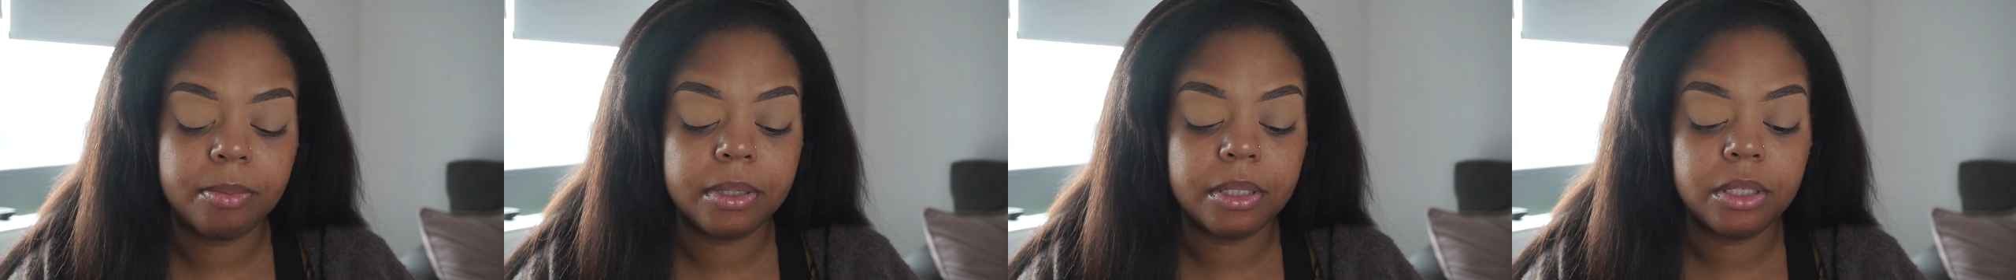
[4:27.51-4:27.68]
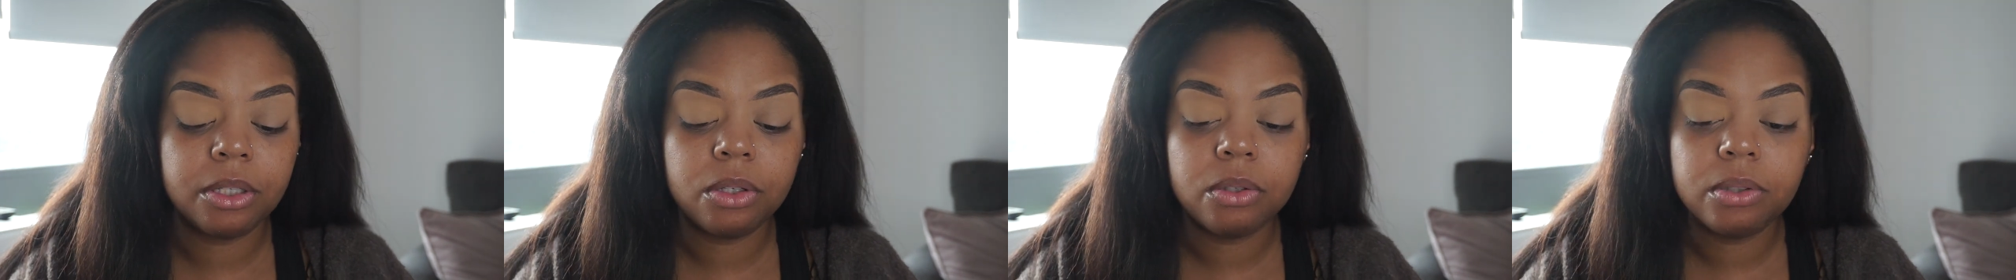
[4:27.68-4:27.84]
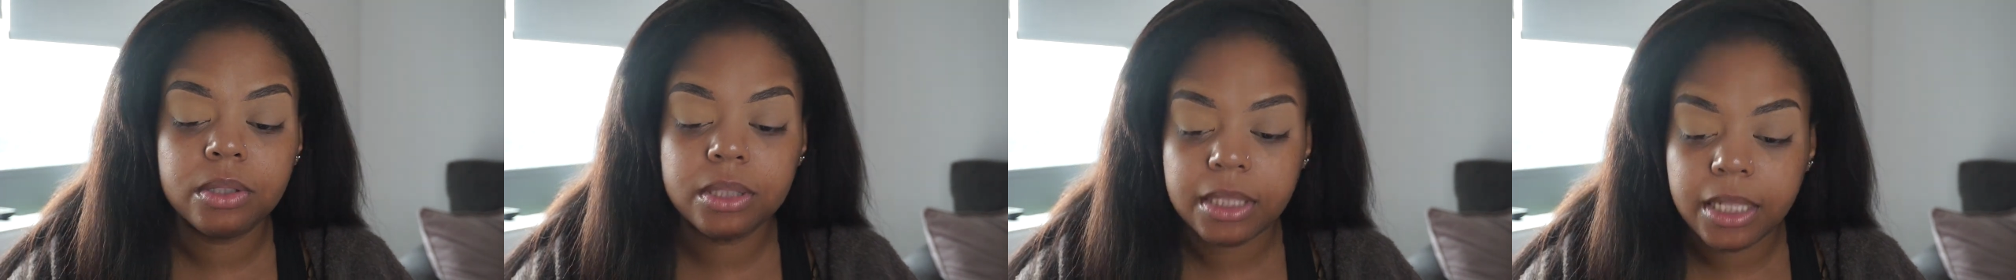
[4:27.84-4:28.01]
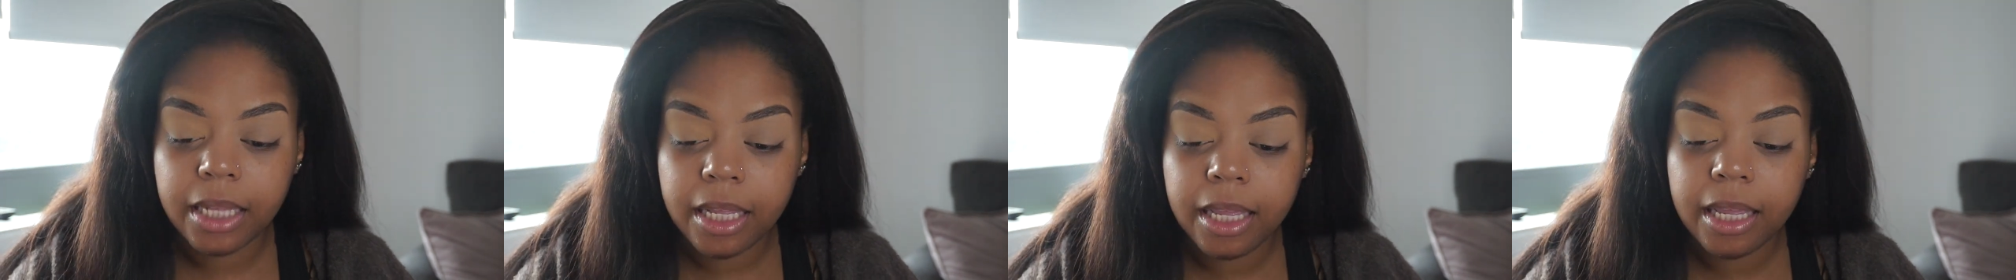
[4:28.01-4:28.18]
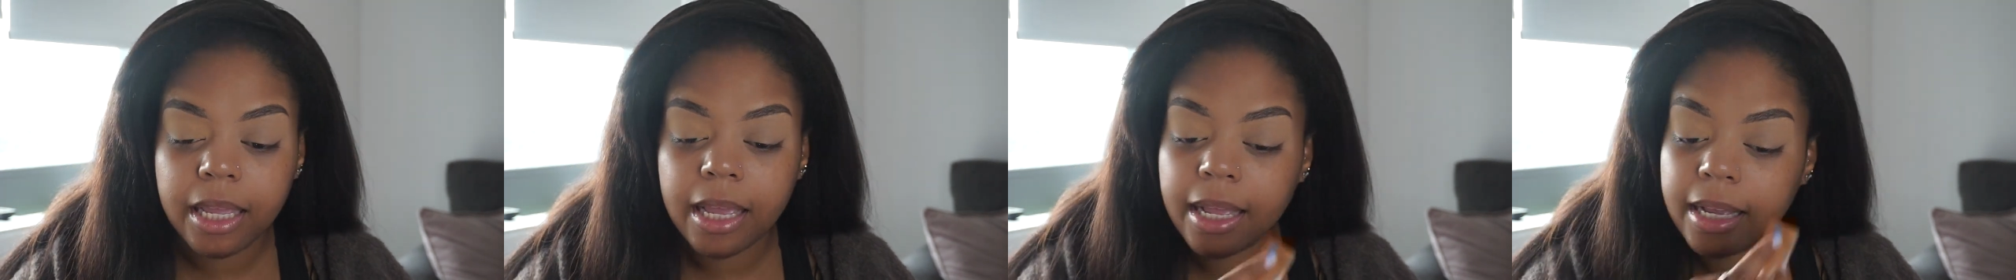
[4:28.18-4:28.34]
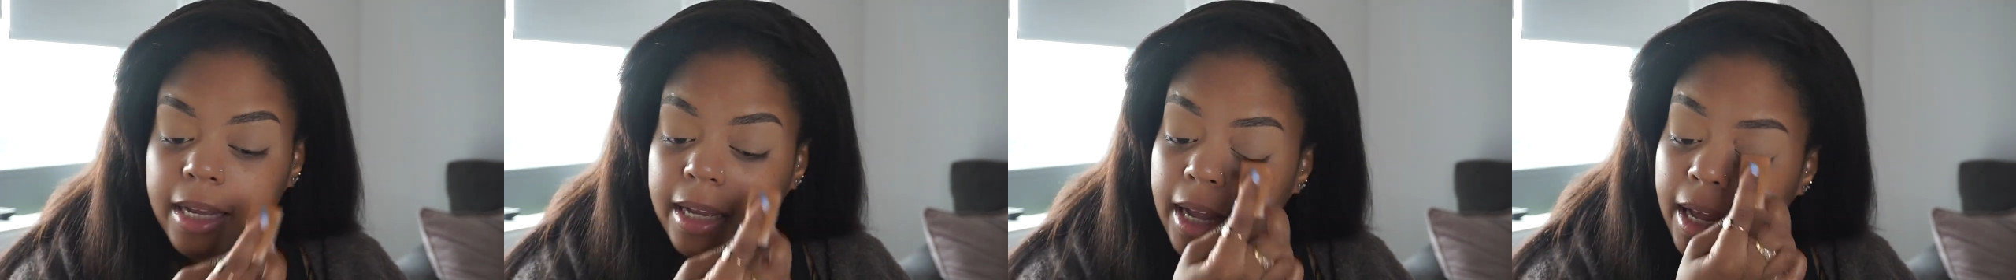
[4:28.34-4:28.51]
been
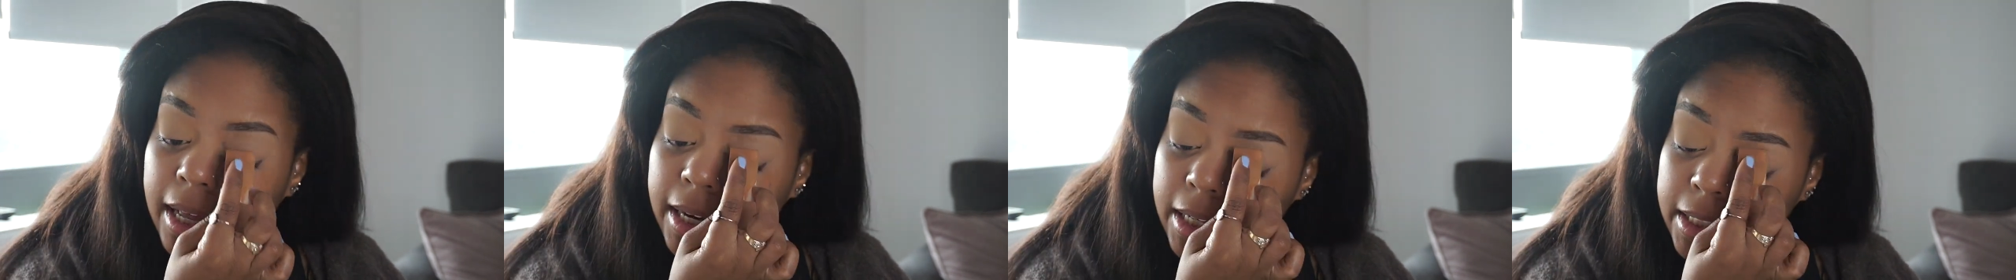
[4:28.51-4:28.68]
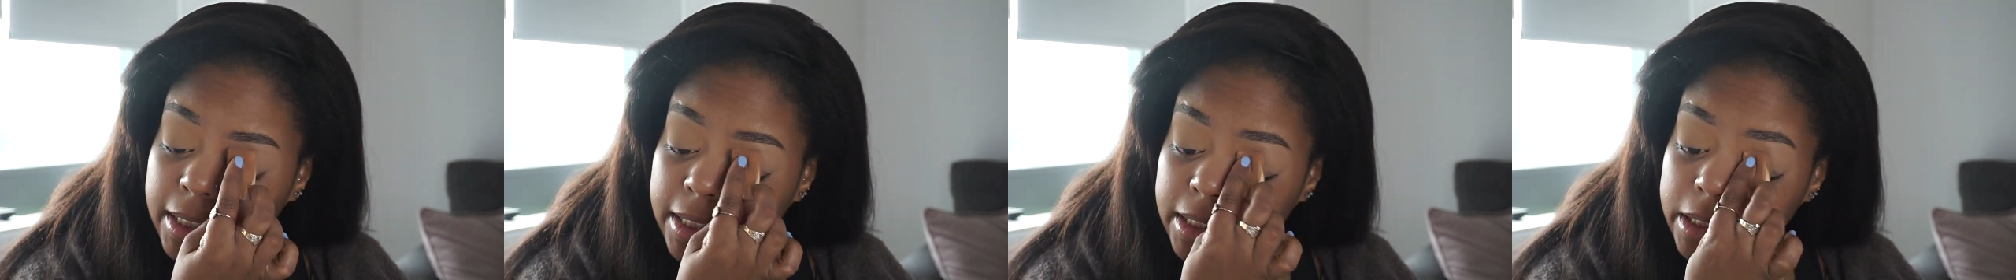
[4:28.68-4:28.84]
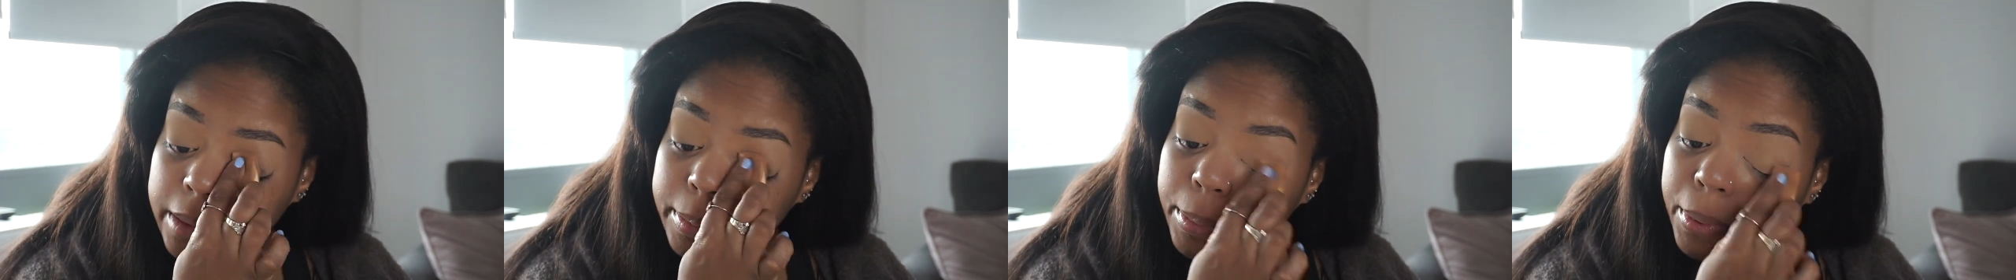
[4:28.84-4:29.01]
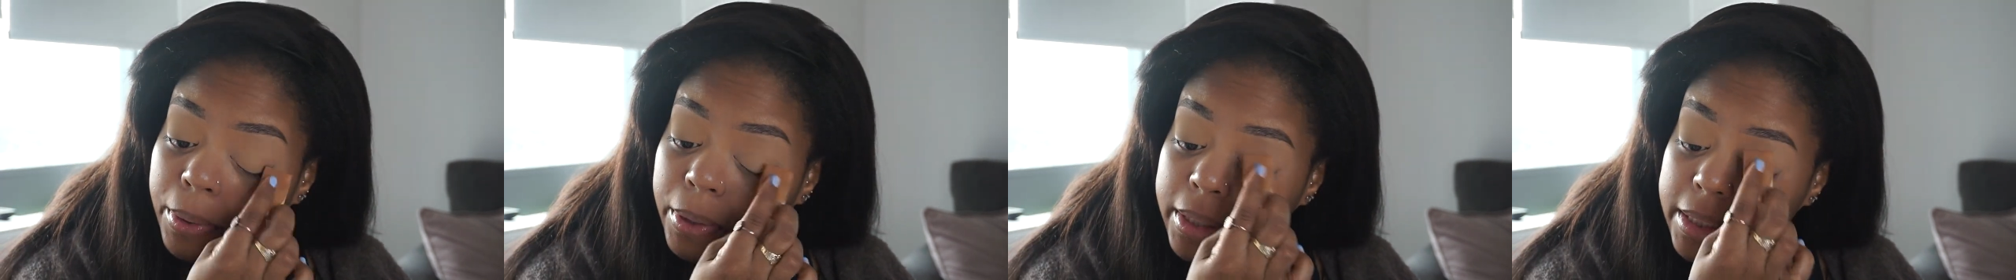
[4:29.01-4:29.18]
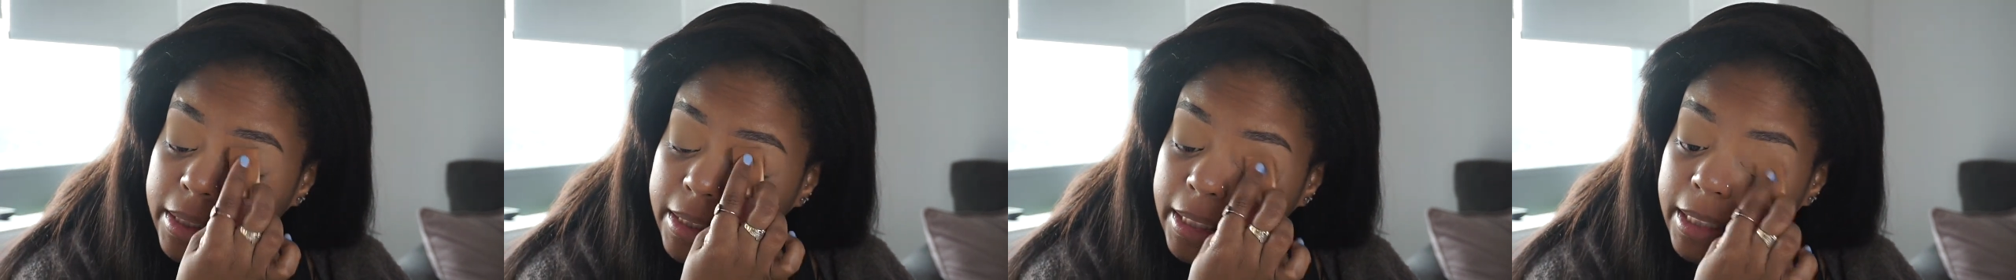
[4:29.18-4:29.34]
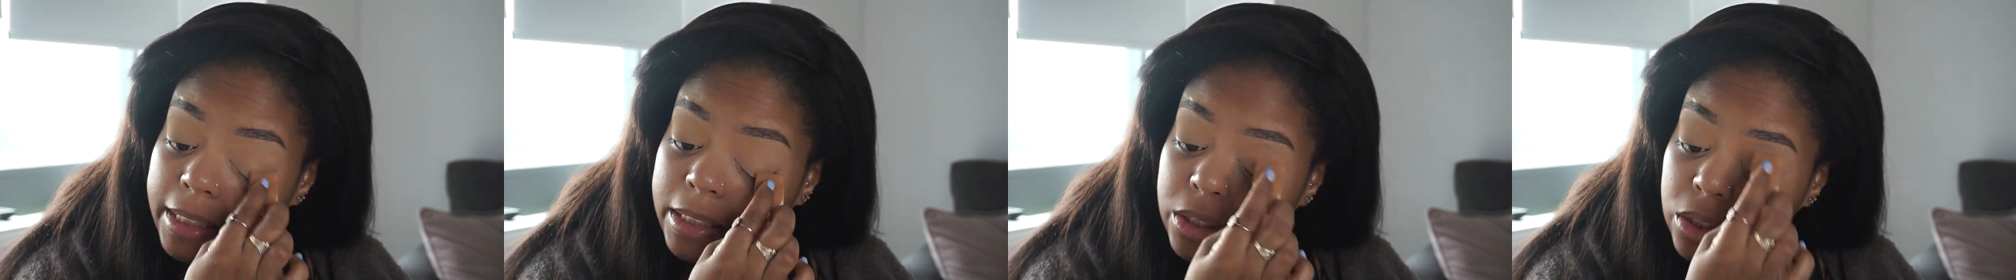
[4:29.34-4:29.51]
using and kind of just
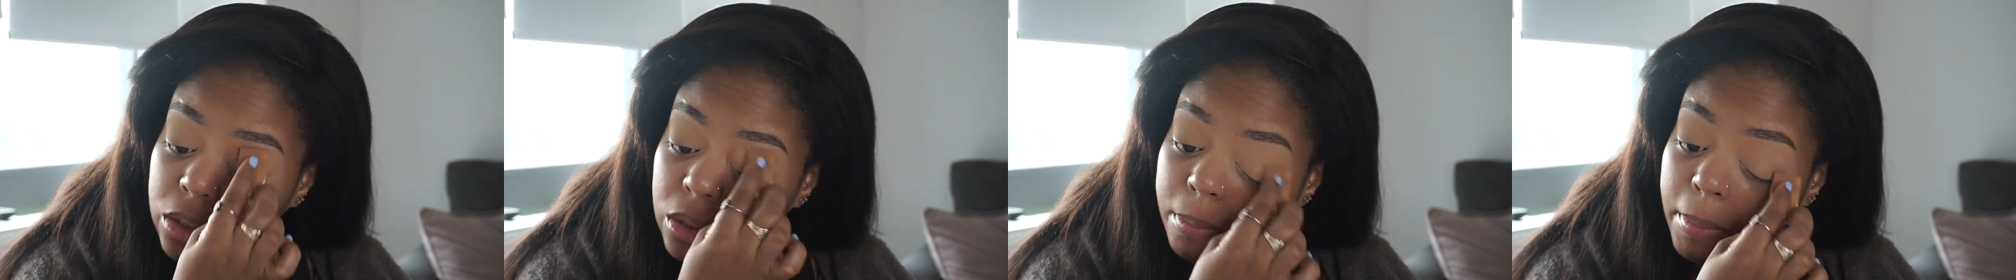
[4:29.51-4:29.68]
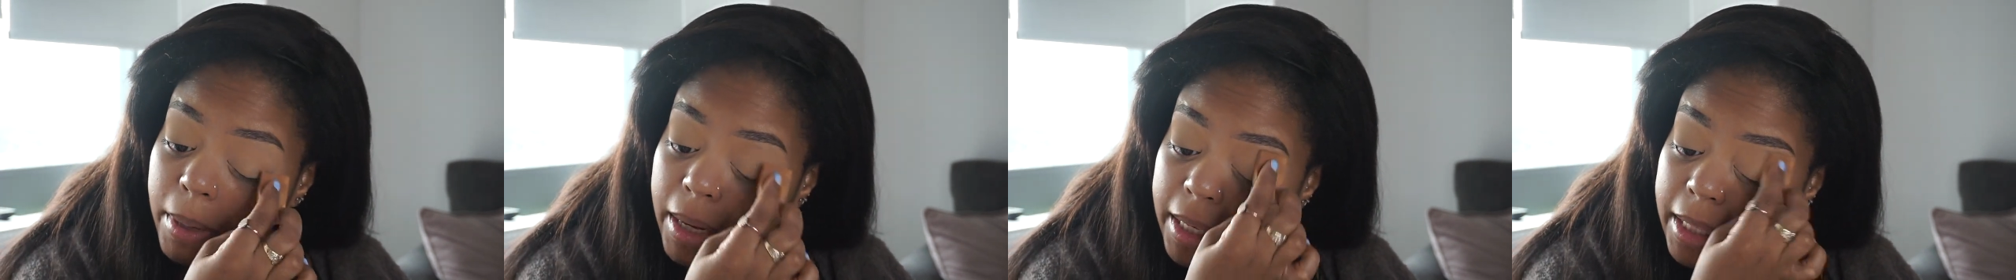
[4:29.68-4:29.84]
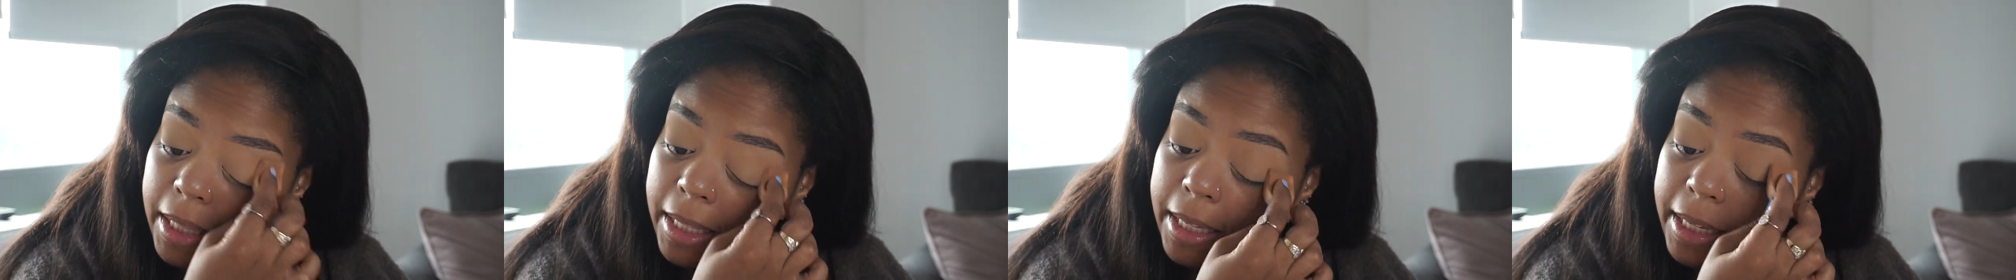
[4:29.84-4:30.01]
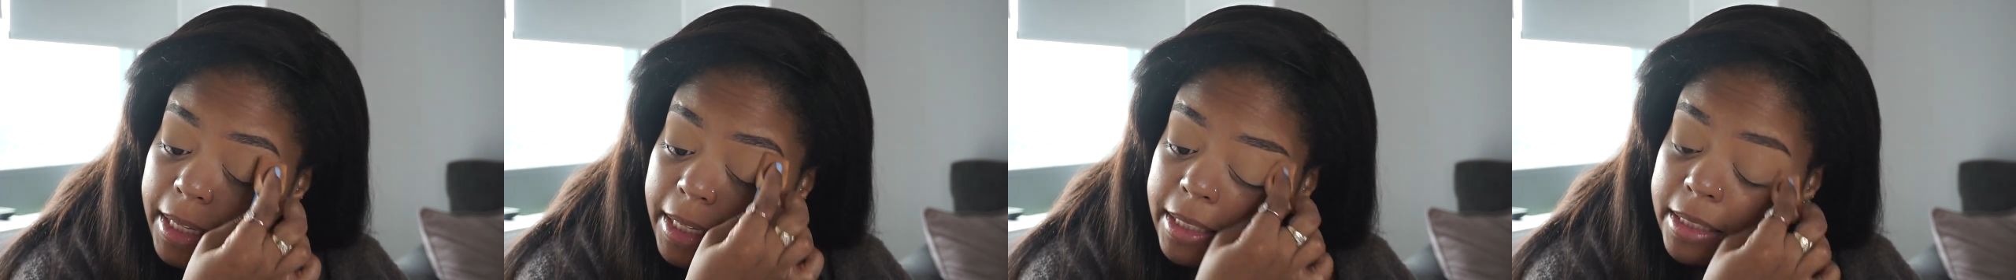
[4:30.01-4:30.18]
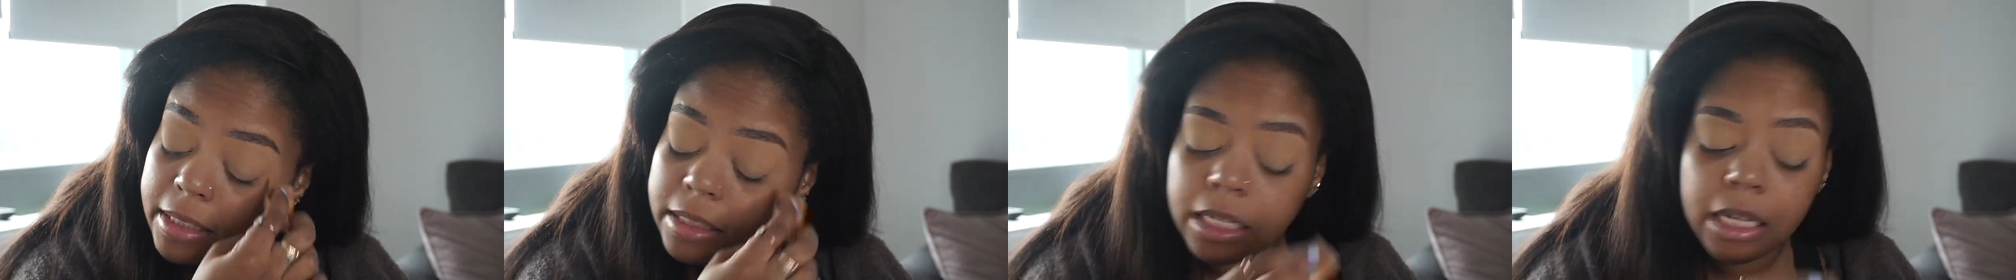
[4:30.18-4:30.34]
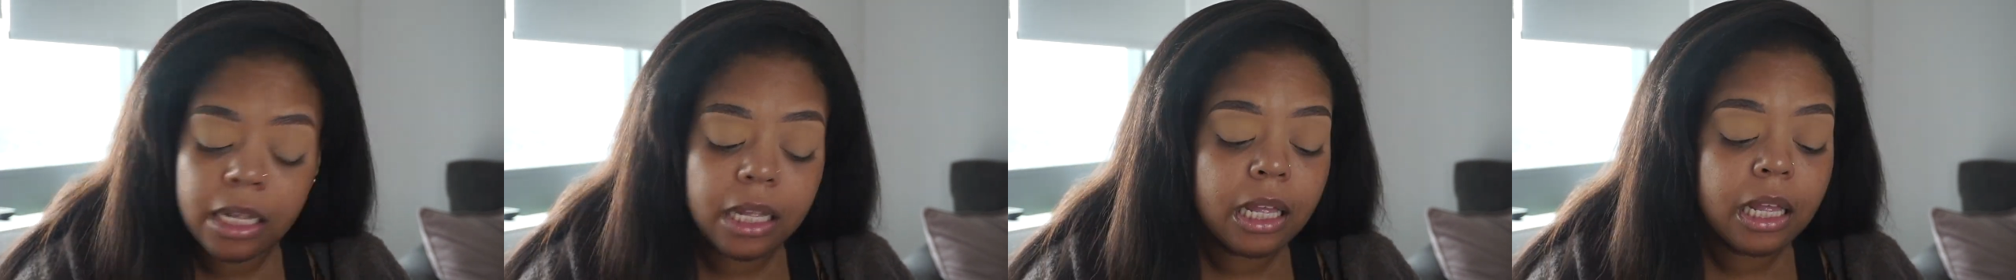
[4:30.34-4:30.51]
press it into my lids.